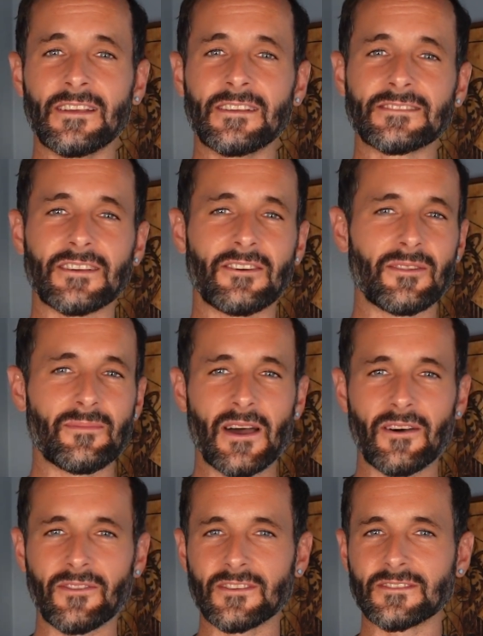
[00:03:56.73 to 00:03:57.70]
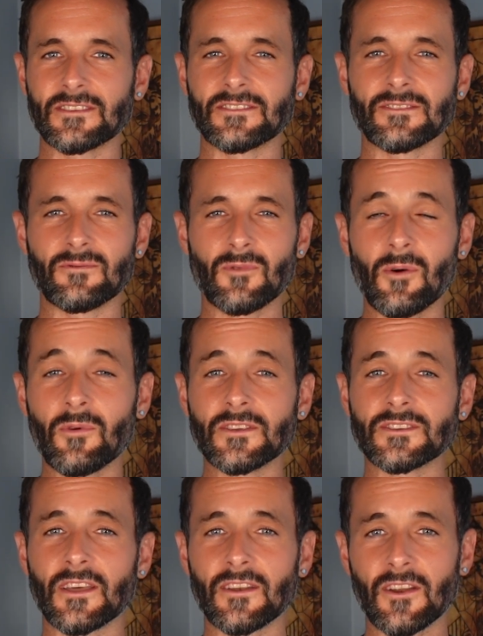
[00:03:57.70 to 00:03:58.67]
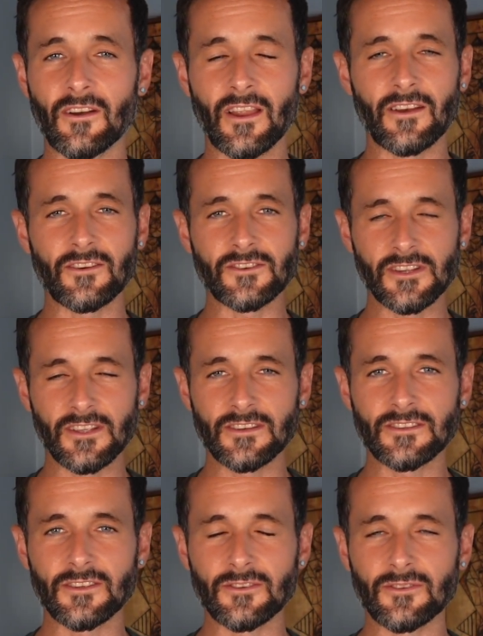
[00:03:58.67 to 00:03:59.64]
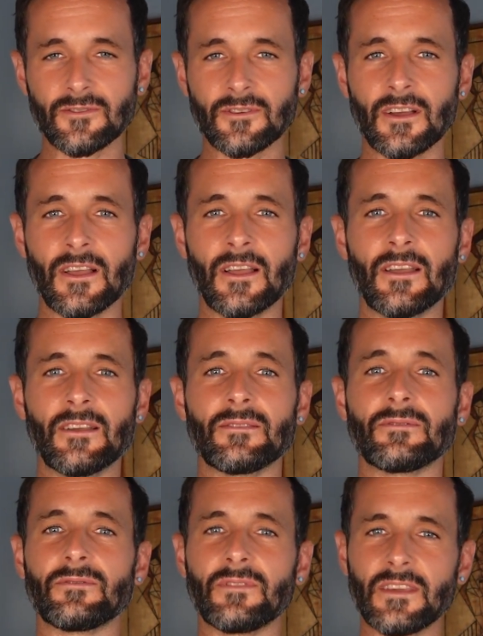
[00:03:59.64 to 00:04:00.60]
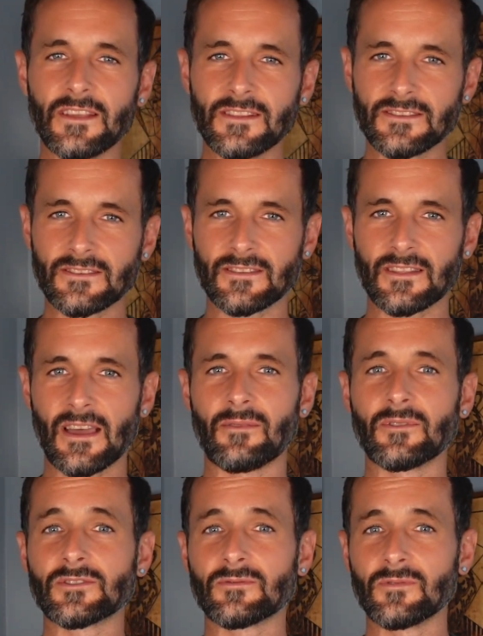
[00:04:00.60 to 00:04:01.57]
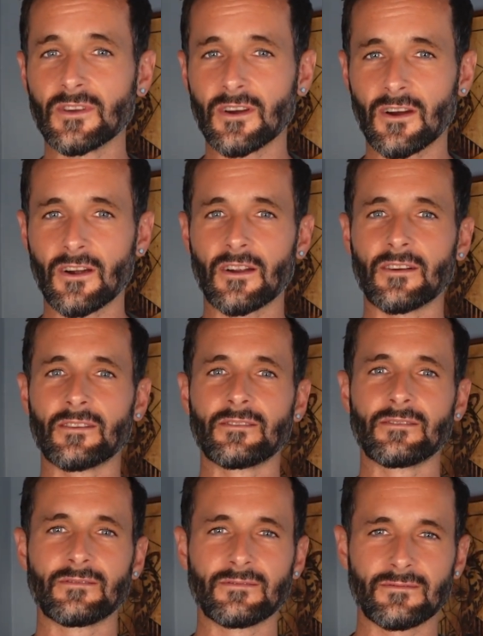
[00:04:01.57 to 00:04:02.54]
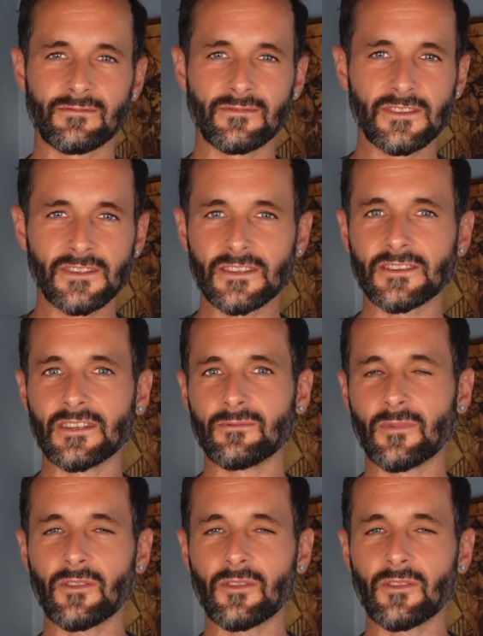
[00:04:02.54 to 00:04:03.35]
All about this. It's just what we send our energy into feeds that which we are resisting, whether